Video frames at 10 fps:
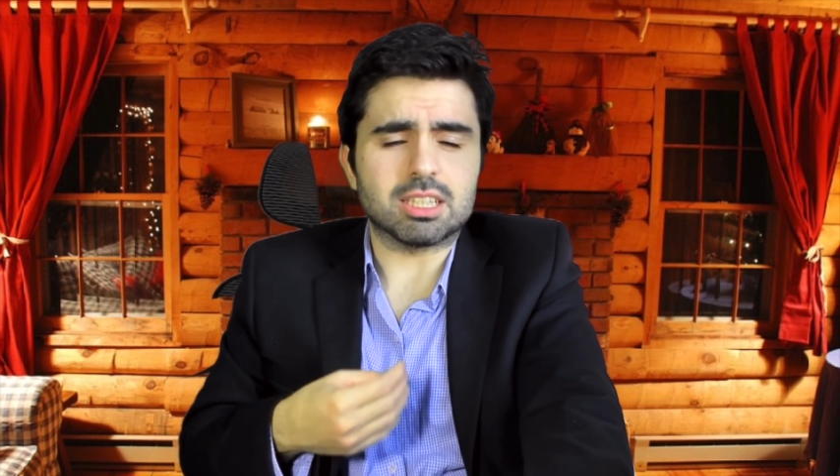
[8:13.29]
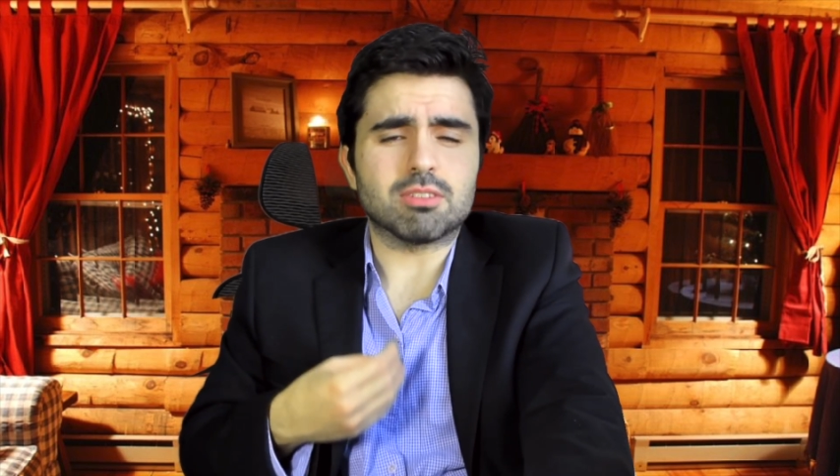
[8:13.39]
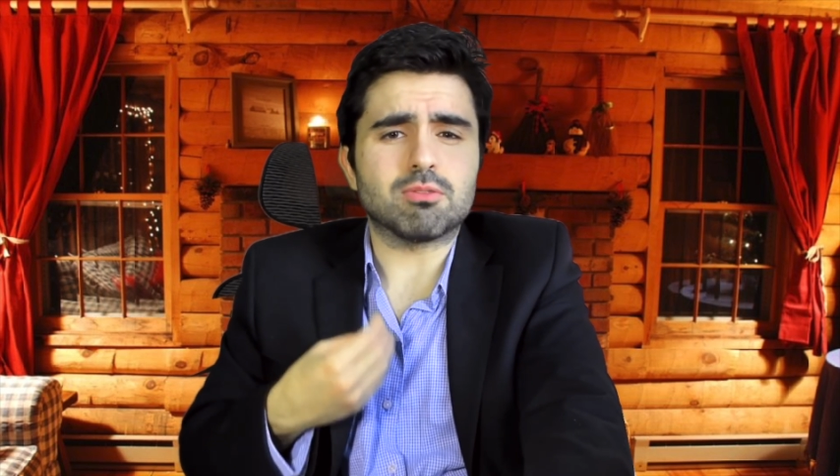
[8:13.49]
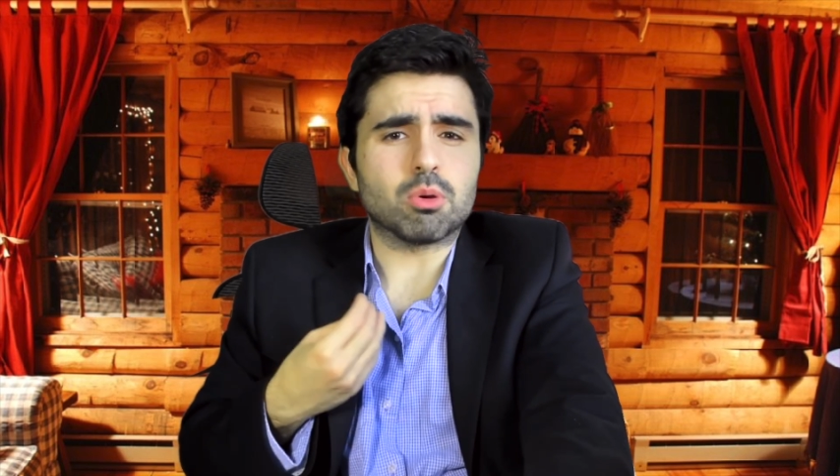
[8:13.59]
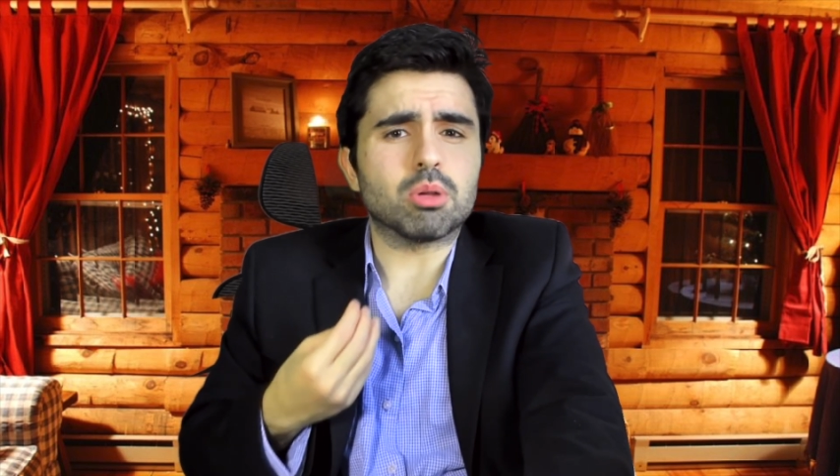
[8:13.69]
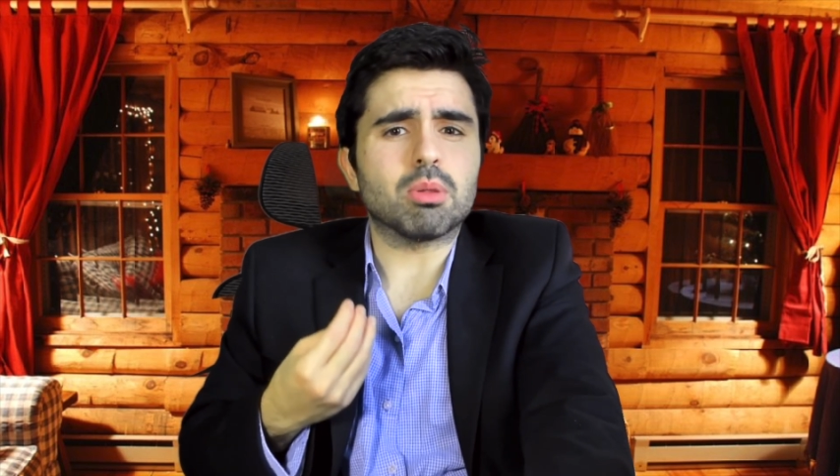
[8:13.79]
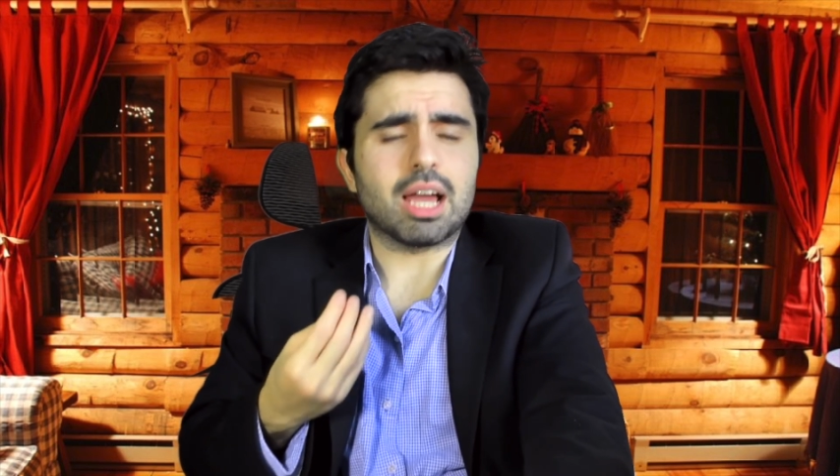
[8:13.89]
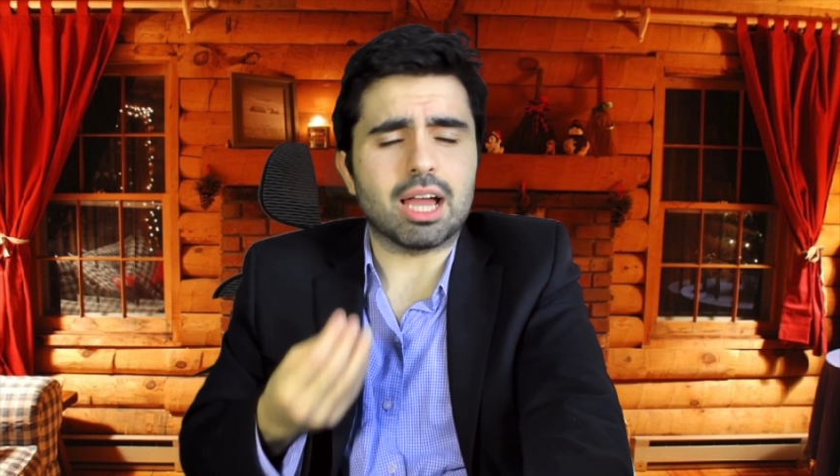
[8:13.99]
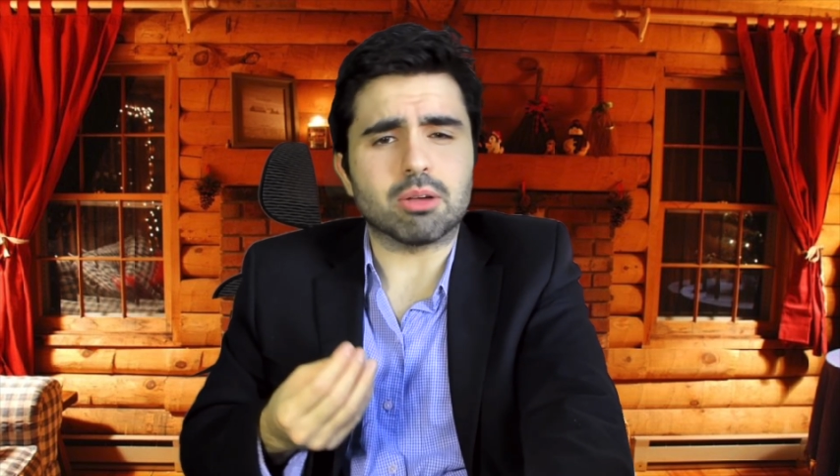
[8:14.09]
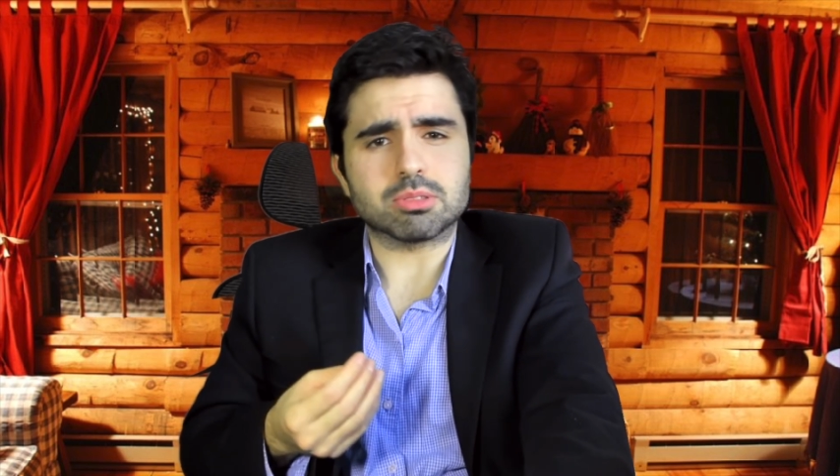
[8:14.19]
affordable
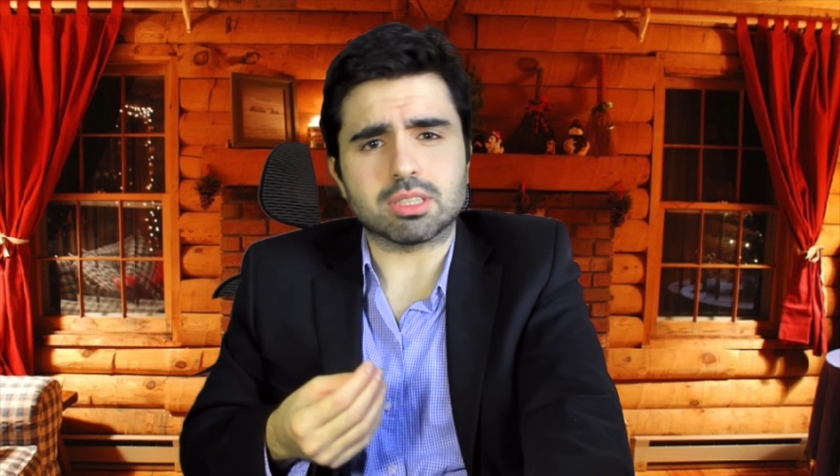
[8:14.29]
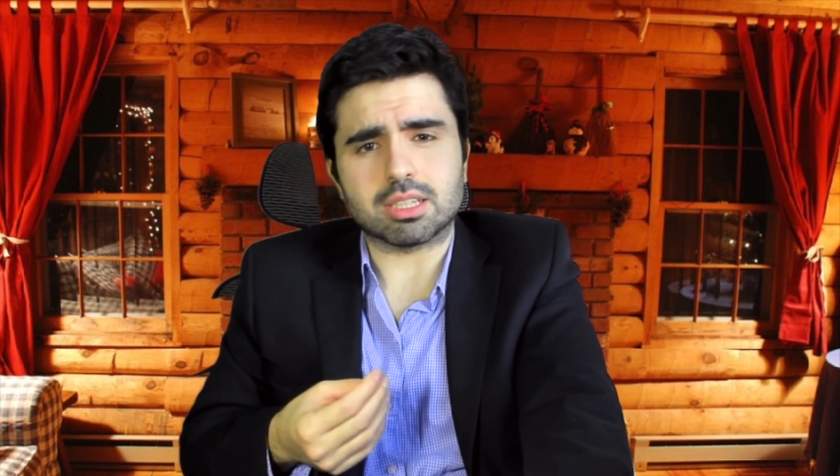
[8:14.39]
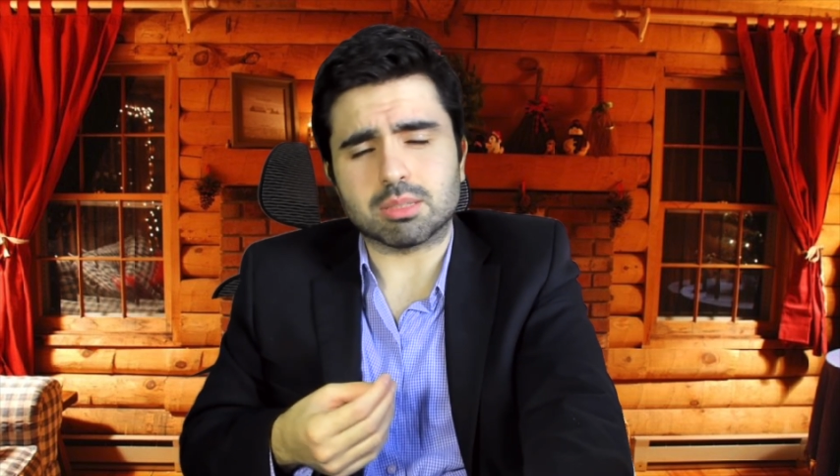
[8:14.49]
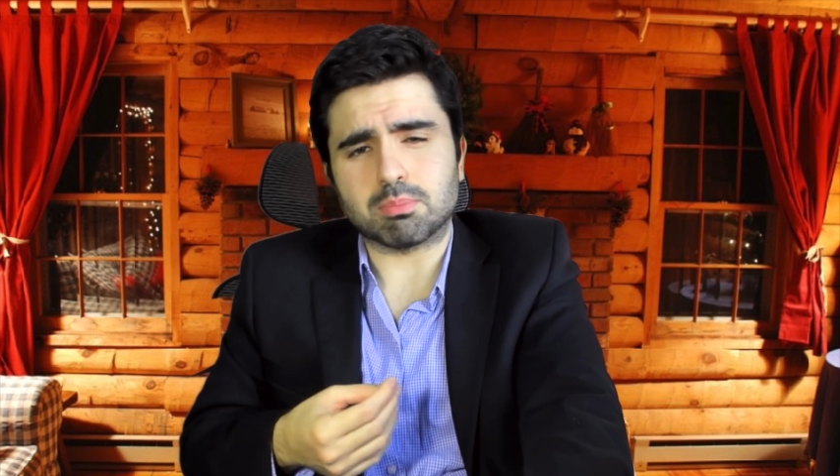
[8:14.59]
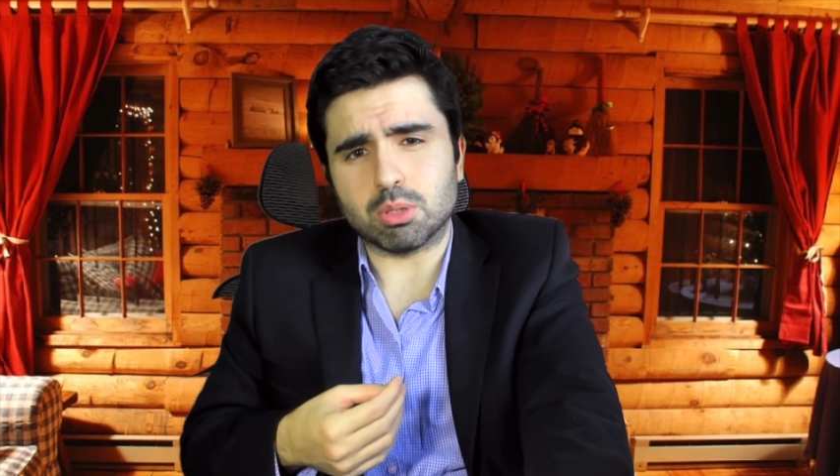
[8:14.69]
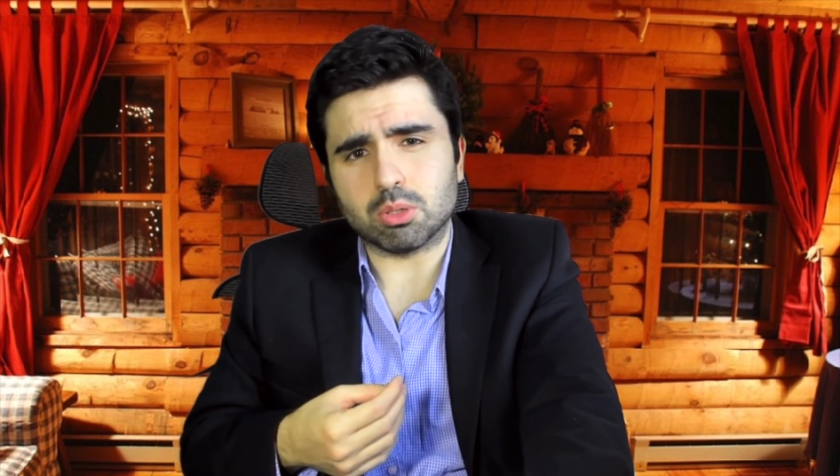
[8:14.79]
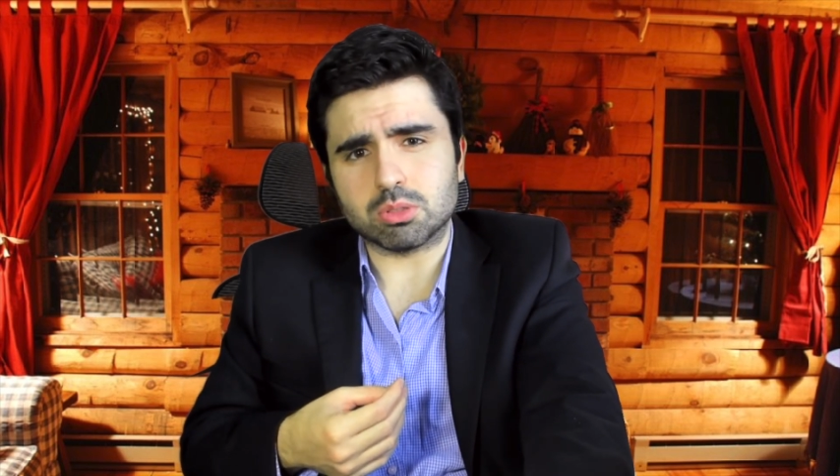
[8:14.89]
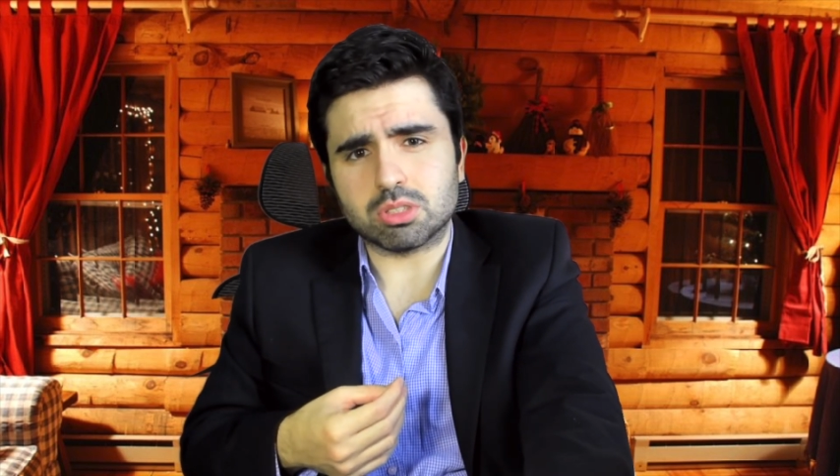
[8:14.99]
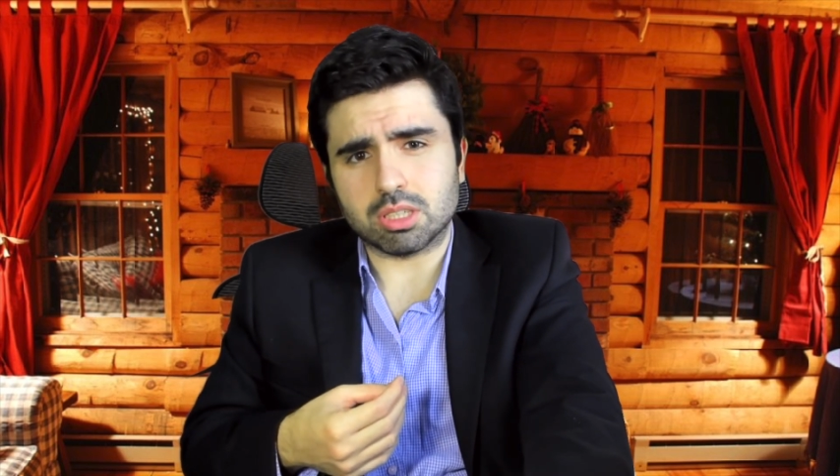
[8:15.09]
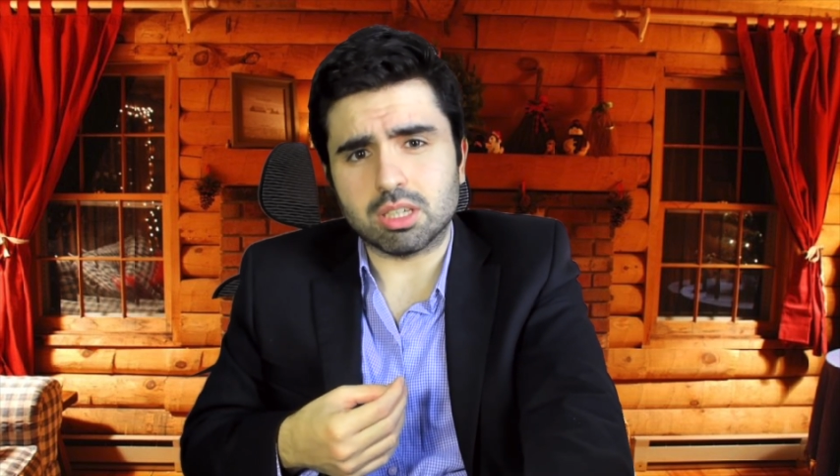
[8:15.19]
housing as
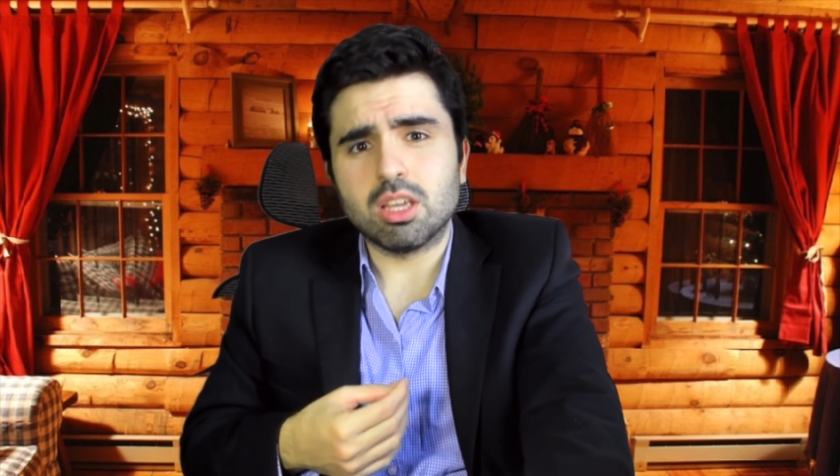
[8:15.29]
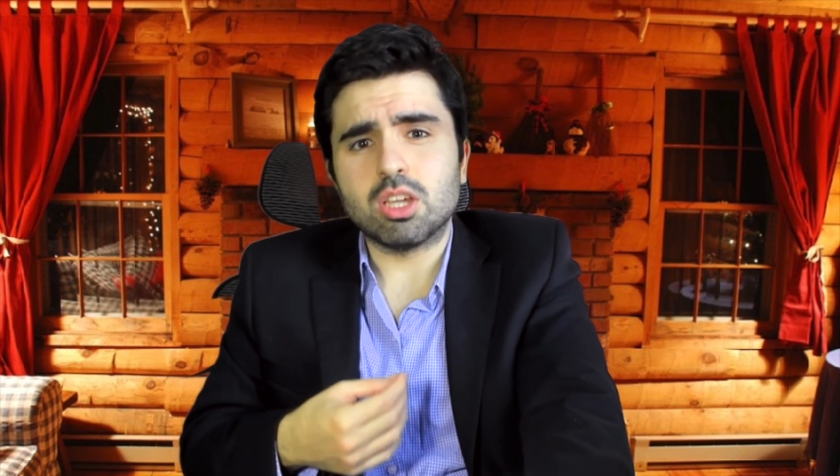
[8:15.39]
opposed to